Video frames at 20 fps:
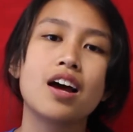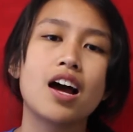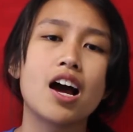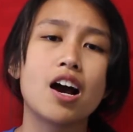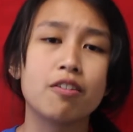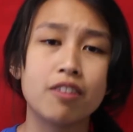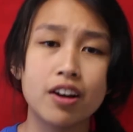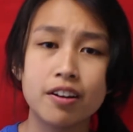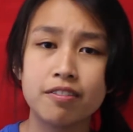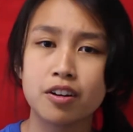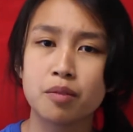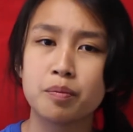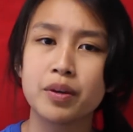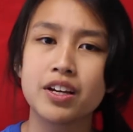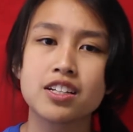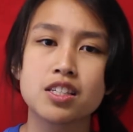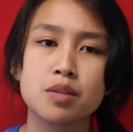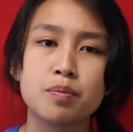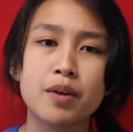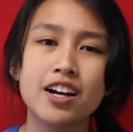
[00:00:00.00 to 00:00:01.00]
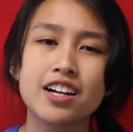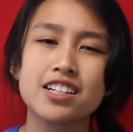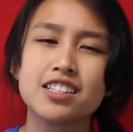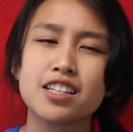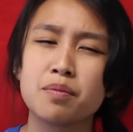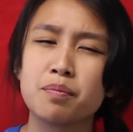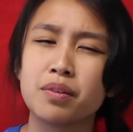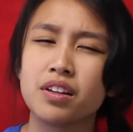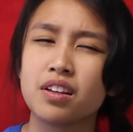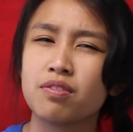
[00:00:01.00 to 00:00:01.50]
However, because America
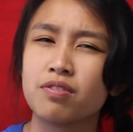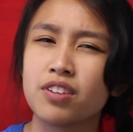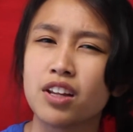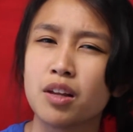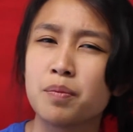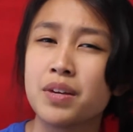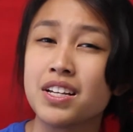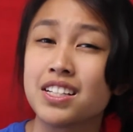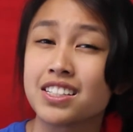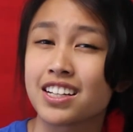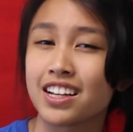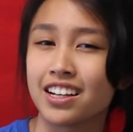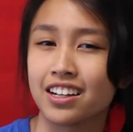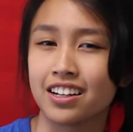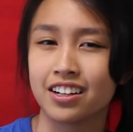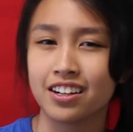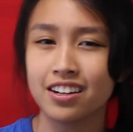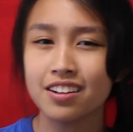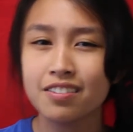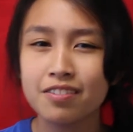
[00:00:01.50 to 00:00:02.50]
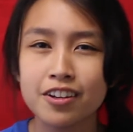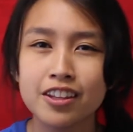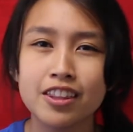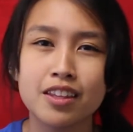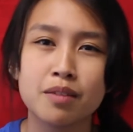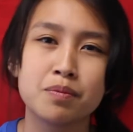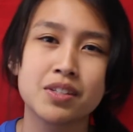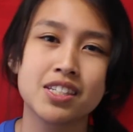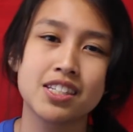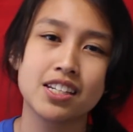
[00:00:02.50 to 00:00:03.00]
didn't believe Philippines can govern
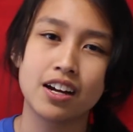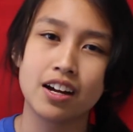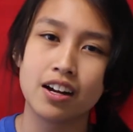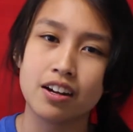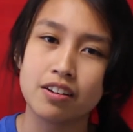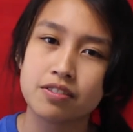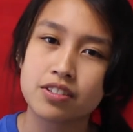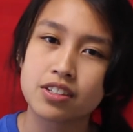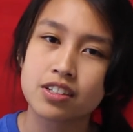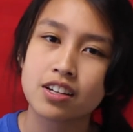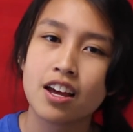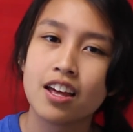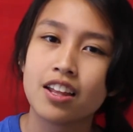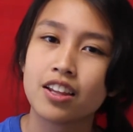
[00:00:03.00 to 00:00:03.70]
themselves,